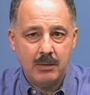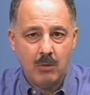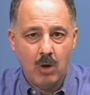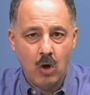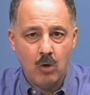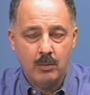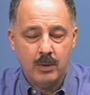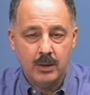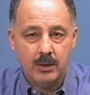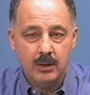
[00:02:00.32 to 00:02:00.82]

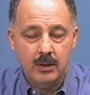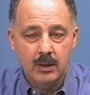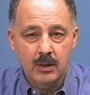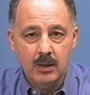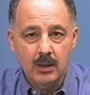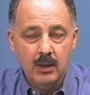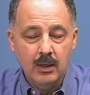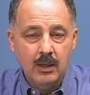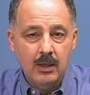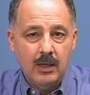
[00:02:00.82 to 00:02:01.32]
moment.
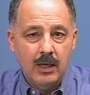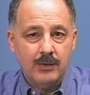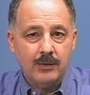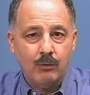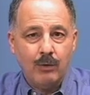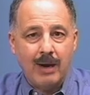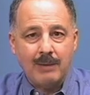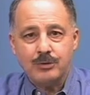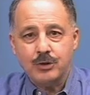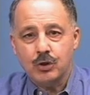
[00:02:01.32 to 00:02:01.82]
And the
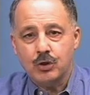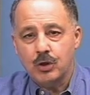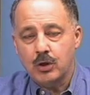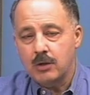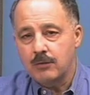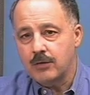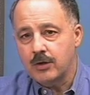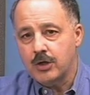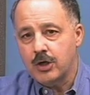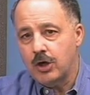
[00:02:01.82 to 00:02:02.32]
rapture could
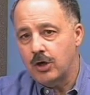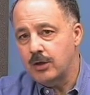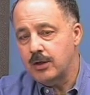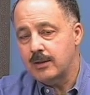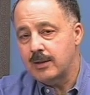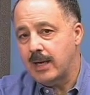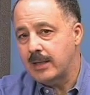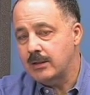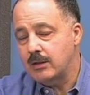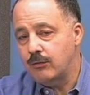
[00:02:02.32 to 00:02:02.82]
have occurred
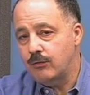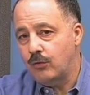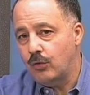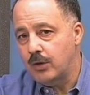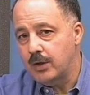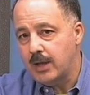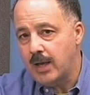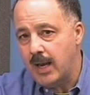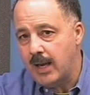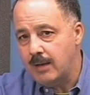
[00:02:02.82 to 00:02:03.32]
in
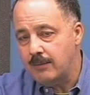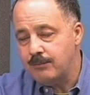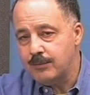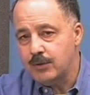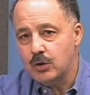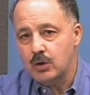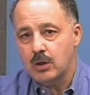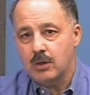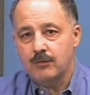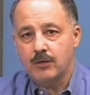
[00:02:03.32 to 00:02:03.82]
1948, it
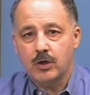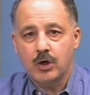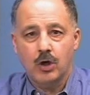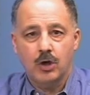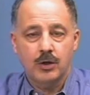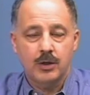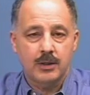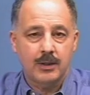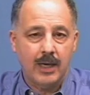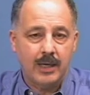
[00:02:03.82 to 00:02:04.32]
could have
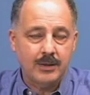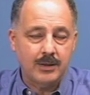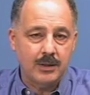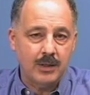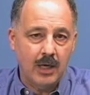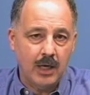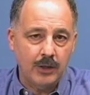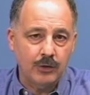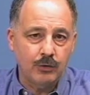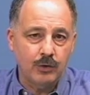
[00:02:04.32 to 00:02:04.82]
occurred in
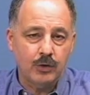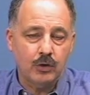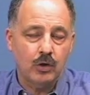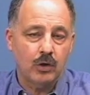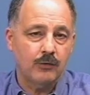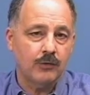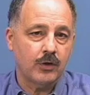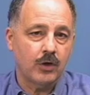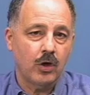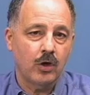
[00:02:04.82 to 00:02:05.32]
1900, it could
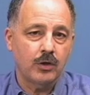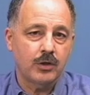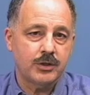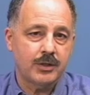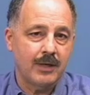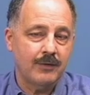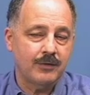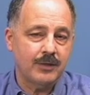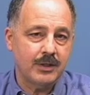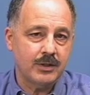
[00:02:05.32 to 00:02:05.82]
have occurred in
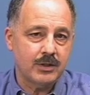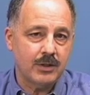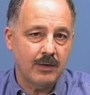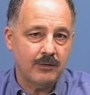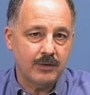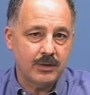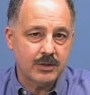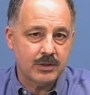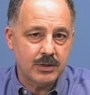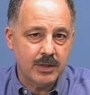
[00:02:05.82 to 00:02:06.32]

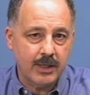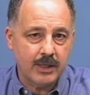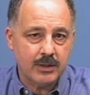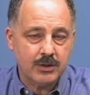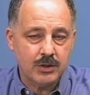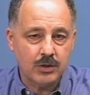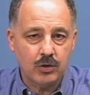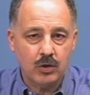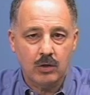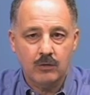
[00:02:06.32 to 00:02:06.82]

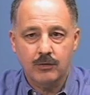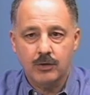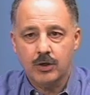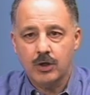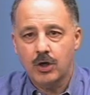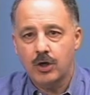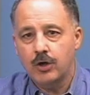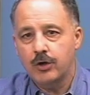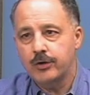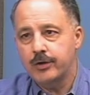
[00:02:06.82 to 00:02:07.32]
1776, it could have
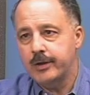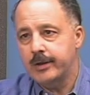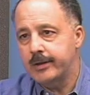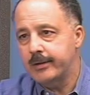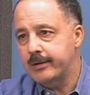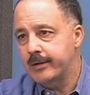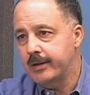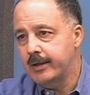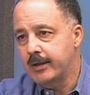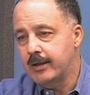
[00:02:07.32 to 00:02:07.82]
occurred
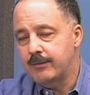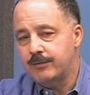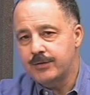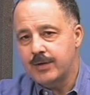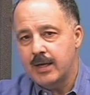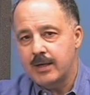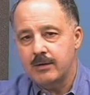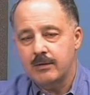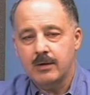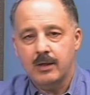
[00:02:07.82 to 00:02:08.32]
in
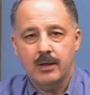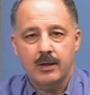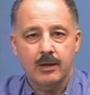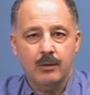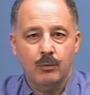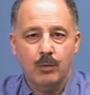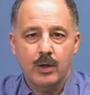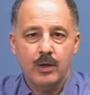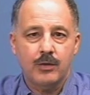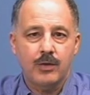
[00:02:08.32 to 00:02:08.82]

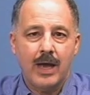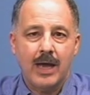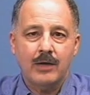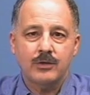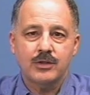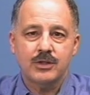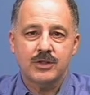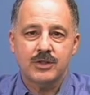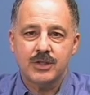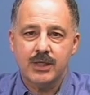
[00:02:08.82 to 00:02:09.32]

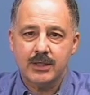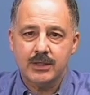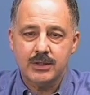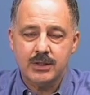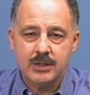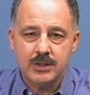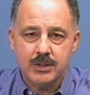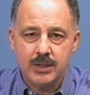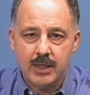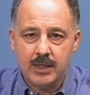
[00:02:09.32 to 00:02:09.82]

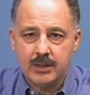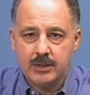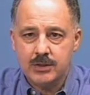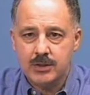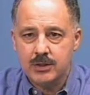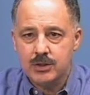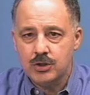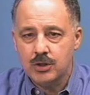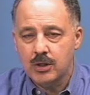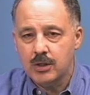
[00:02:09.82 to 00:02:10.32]
1066,
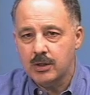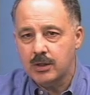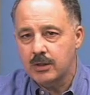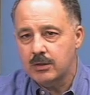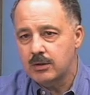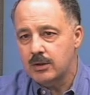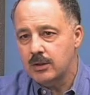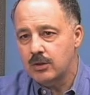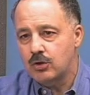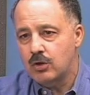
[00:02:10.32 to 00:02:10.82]

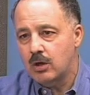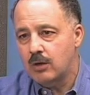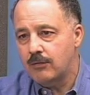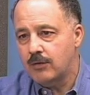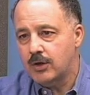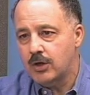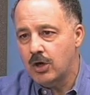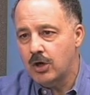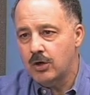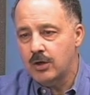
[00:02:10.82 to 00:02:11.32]
it could have
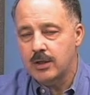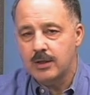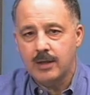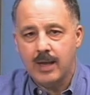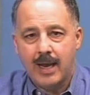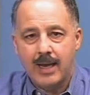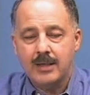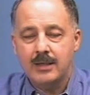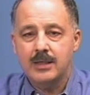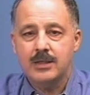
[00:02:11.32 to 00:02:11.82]
occurred in
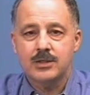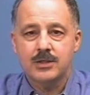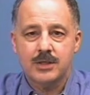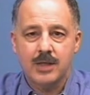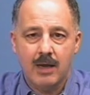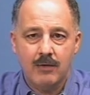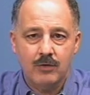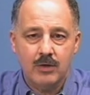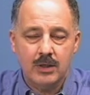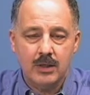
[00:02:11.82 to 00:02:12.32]
AD
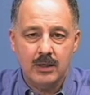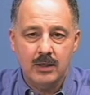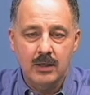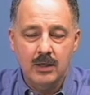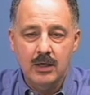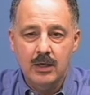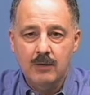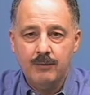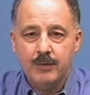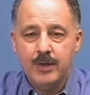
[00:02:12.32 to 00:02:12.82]
70,
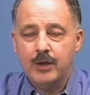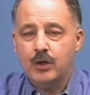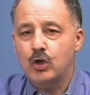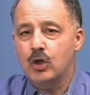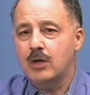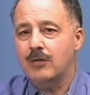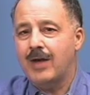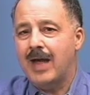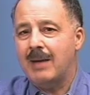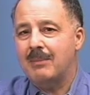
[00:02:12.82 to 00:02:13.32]
it
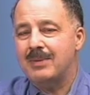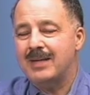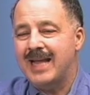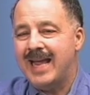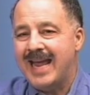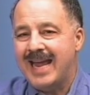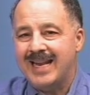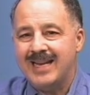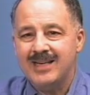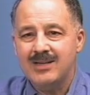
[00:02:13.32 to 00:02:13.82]
could have happened
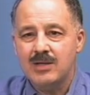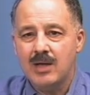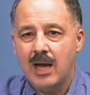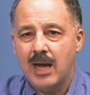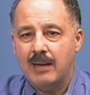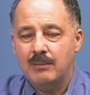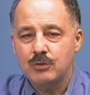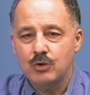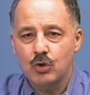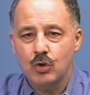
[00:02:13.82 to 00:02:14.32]
any
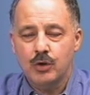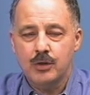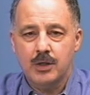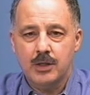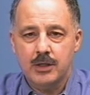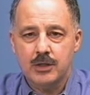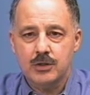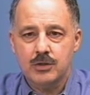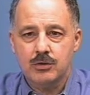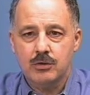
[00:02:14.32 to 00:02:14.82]
time during the
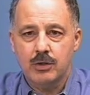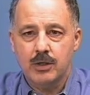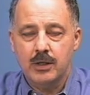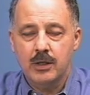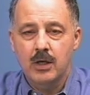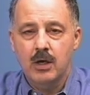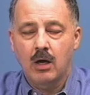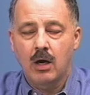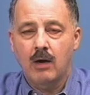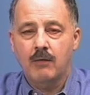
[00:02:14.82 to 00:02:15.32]

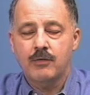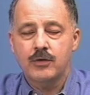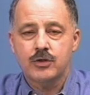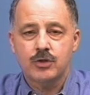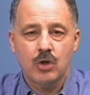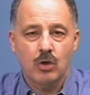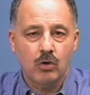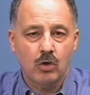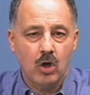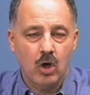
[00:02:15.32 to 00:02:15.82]
history of the
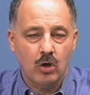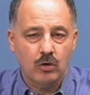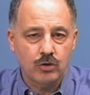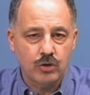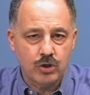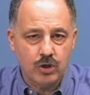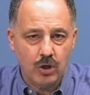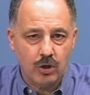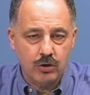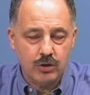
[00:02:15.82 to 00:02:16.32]
so-called
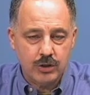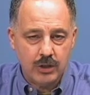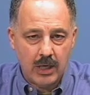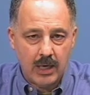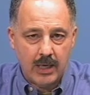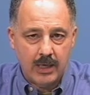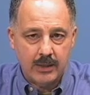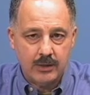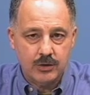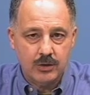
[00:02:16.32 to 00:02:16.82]
church
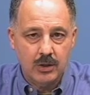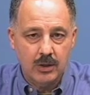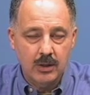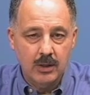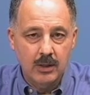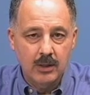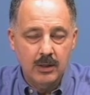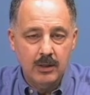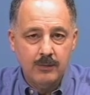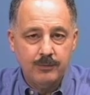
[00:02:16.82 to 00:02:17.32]
age.
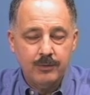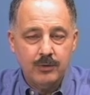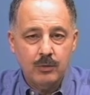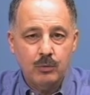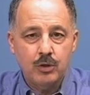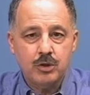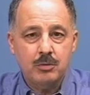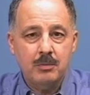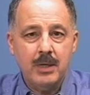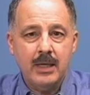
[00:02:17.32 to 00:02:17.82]

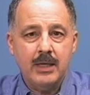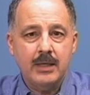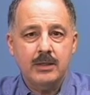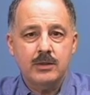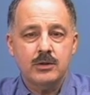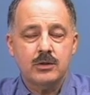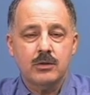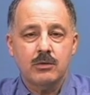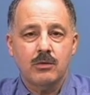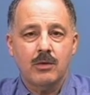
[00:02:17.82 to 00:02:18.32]
Which
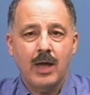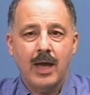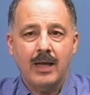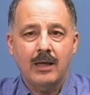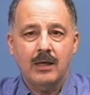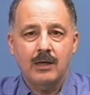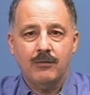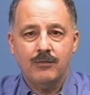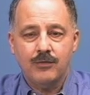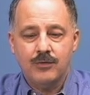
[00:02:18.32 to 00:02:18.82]
means
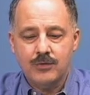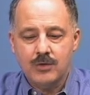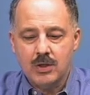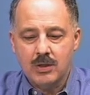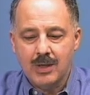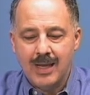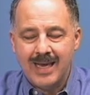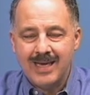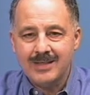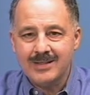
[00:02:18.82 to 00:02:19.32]
that if
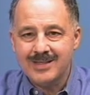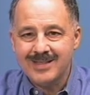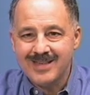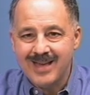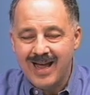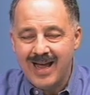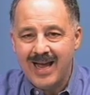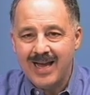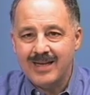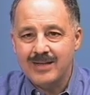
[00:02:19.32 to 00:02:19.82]
today's
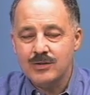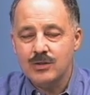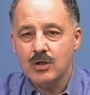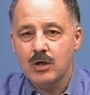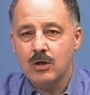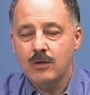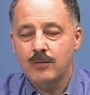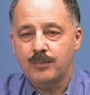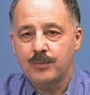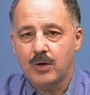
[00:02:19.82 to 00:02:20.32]
signs
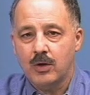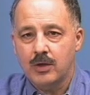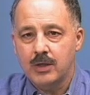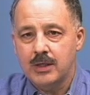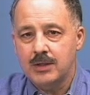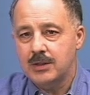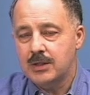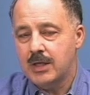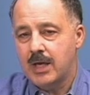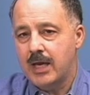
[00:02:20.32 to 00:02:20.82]
are an
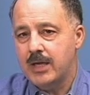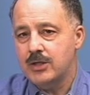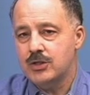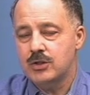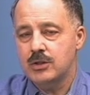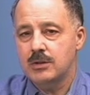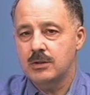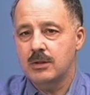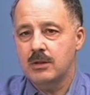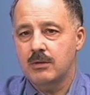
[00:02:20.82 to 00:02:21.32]

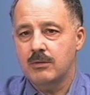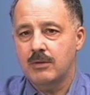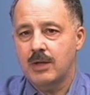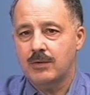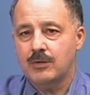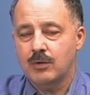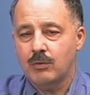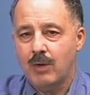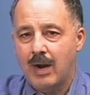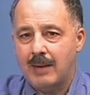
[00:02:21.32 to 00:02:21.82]
indication
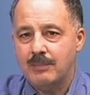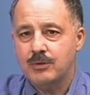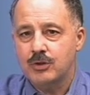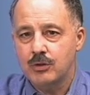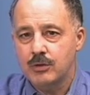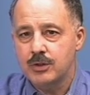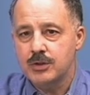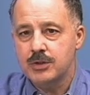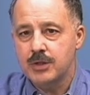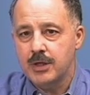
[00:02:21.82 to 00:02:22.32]
that the
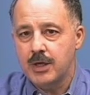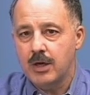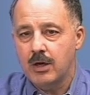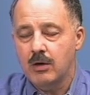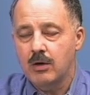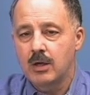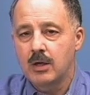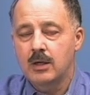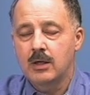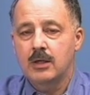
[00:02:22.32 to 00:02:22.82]
rapture is
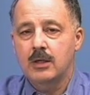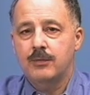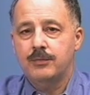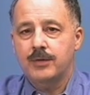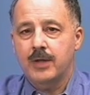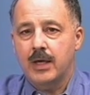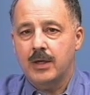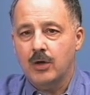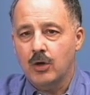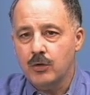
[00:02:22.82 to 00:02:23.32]
near,
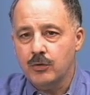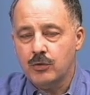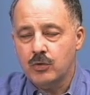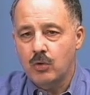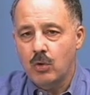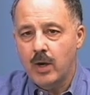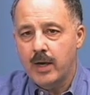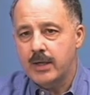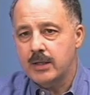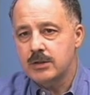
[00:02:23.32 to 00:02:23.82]
and
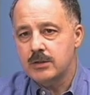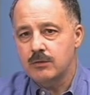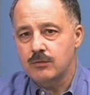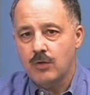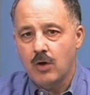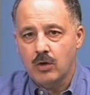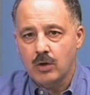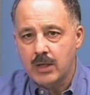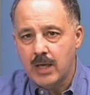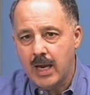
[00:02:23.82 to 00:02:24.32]
earthquakes and
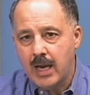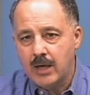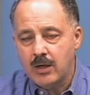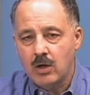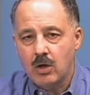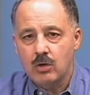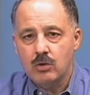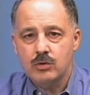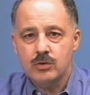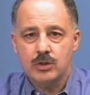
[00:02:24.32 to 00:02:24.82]

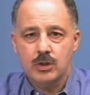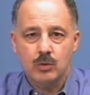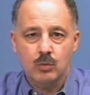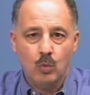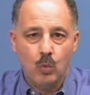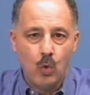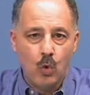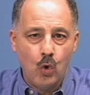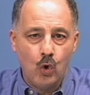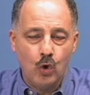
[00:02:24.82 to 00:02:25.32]
volcanoes and
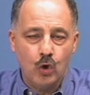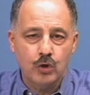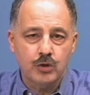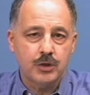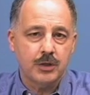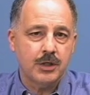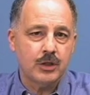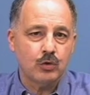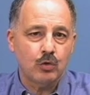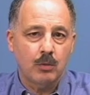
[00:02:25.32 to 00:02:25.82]
wars
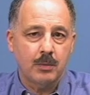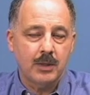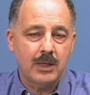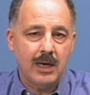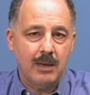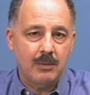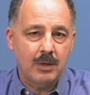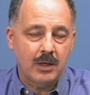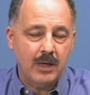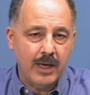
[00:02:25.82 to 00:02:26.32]
and Israel
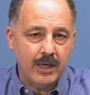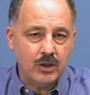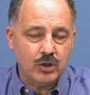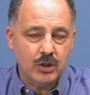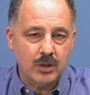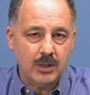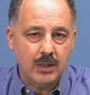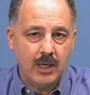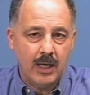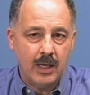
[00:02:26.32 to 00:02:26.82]
becoming a
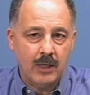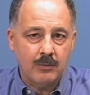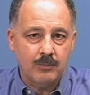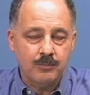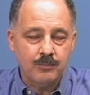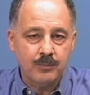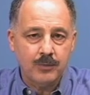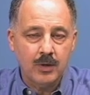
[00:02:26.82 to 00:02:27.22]
nation again